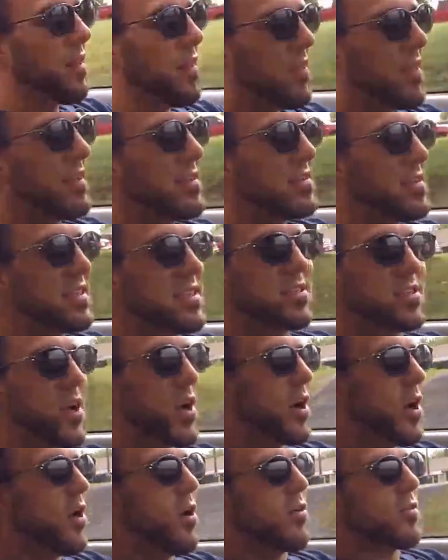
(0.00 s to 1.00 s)
this is
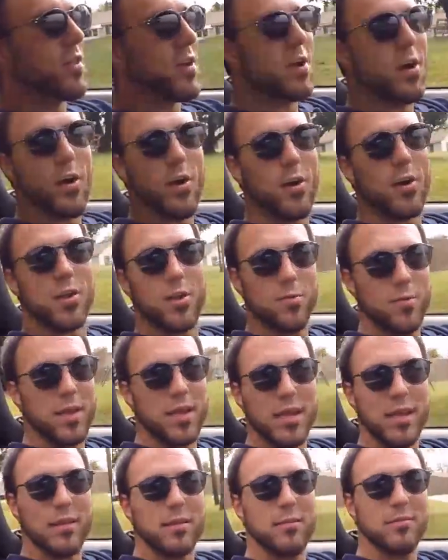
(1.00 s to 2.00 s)
all the car you
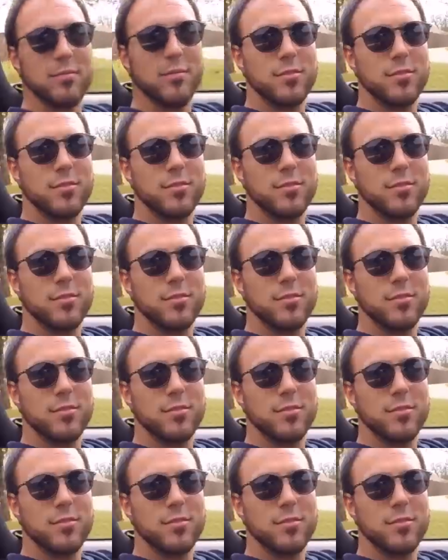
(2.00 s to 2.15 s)
need.